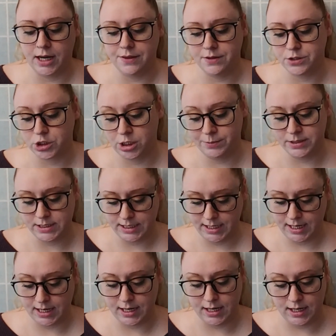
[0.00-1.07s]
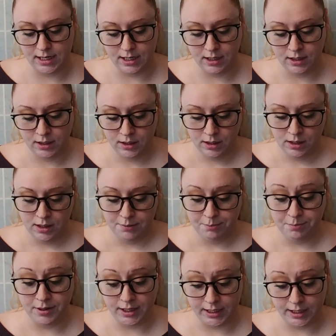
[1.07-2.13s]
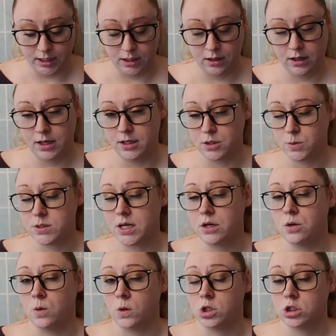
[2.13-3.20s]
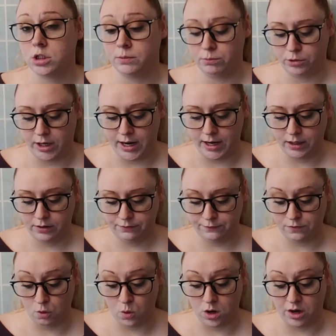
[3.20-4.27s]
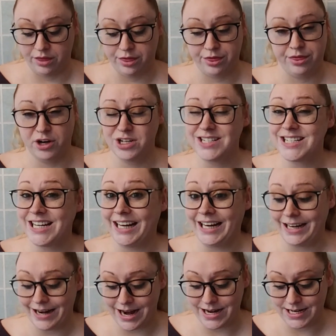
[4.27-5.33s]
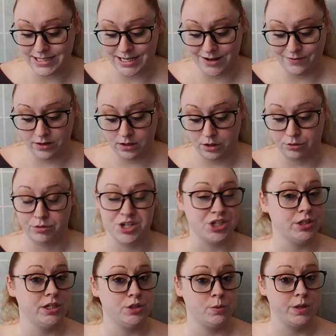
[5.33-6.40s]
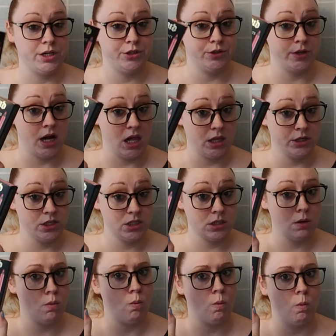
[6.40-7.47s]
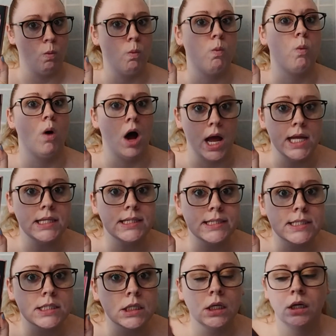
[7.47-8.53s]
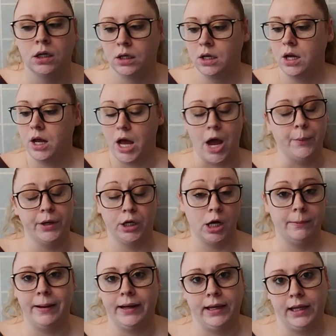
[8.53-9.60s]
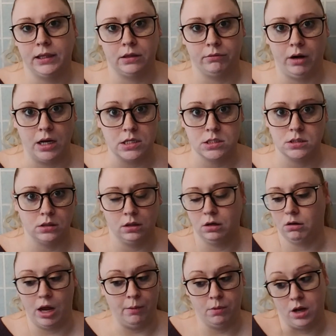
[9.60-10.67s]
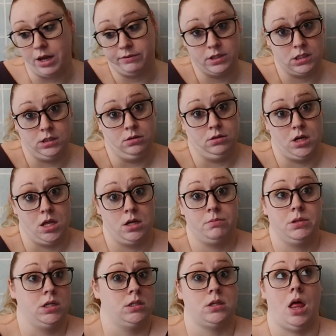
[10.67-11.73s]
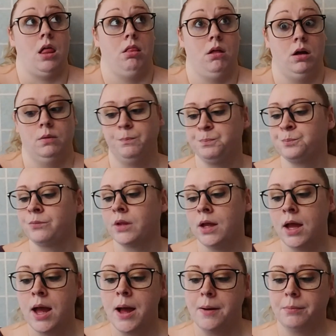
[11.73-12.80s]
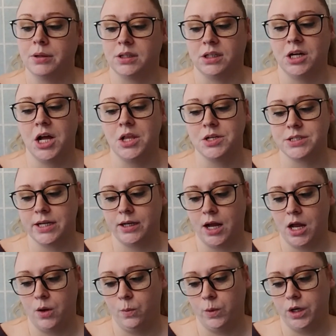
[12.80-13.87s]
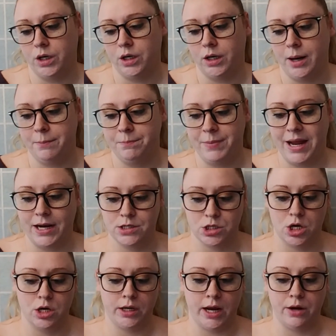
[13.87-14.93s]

this Urban Decay pair, and this was at Nordstrom Rack for $13.97, originally $22. What? I want to go back and get the rest, you know. I want every single color because hello. But the colors I got were Backtalk